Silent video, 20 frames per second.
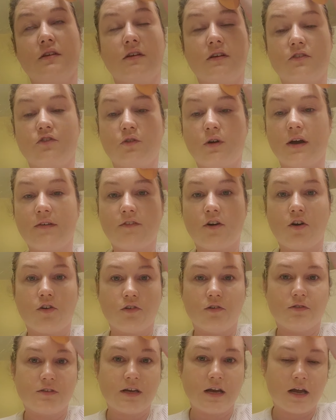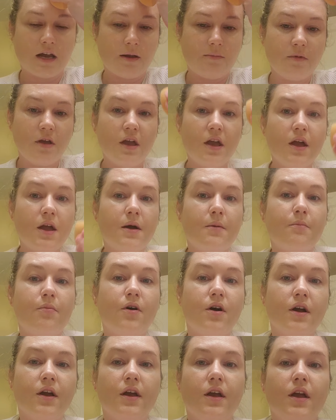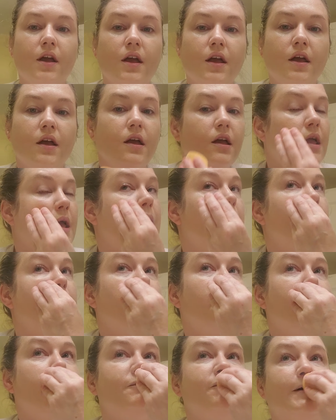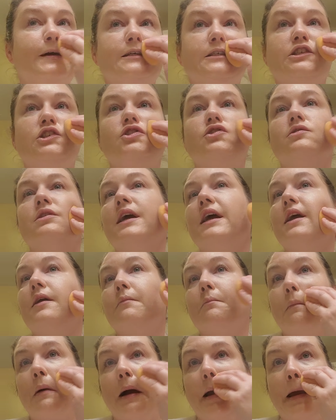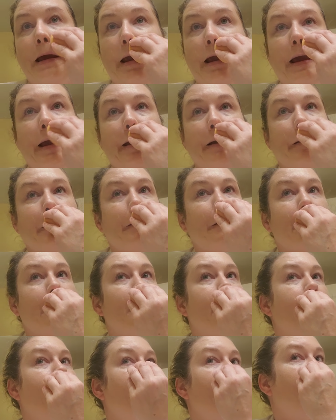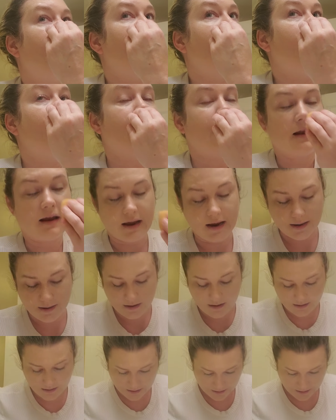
so I have a harder time. But if I straighten my hair, and I